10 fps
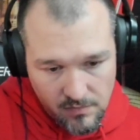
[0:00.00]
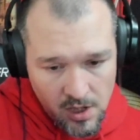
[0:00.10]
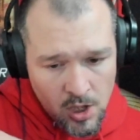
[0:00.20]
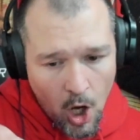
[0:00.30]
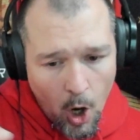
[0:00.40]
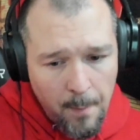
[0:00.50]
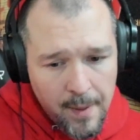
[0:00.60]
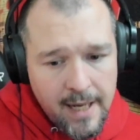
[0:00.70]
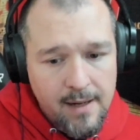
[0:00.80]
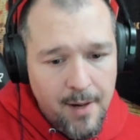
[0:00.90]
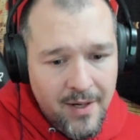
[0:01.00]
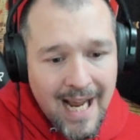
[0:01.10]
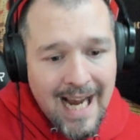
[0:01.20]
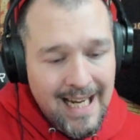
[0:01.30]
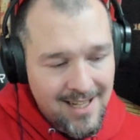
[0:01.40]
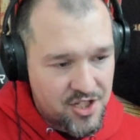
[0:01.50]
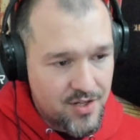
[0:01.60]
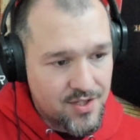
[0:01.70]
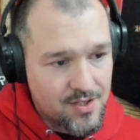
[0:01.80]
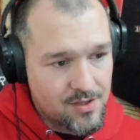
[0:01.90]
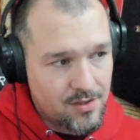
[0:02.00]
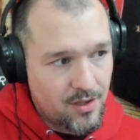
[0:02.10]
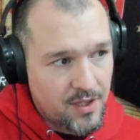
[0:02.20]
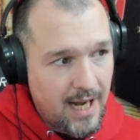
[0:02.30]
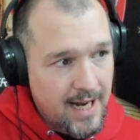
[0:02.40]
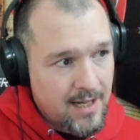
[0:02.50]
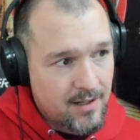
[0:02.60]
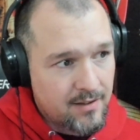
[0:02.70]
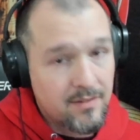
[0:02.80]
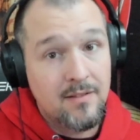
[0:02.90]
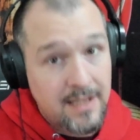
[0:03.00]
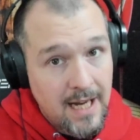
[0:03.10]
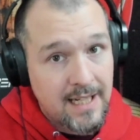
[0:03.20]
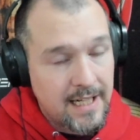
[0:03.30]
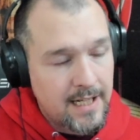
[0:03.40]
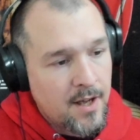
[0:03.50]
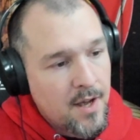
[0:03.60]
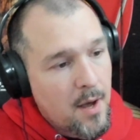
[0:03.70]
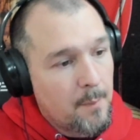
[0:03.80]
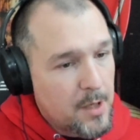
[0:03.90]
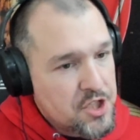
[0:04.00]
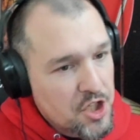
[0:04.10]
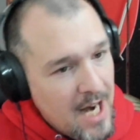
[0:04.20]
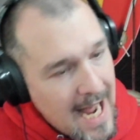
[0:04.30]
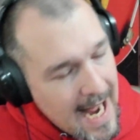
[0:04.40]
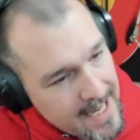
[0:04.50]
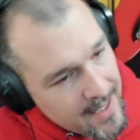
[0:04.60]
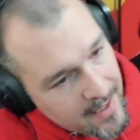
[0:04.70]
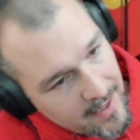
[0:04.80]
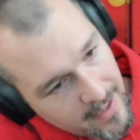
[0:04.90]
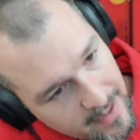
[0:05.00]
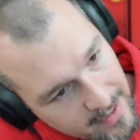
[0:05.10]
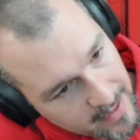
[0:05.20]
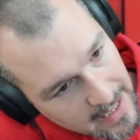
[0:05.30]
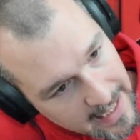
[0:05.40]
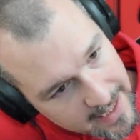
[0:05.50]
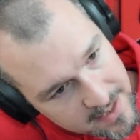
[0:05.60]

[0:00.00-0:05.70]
open it about 8 inches, okay, giggity, put your head in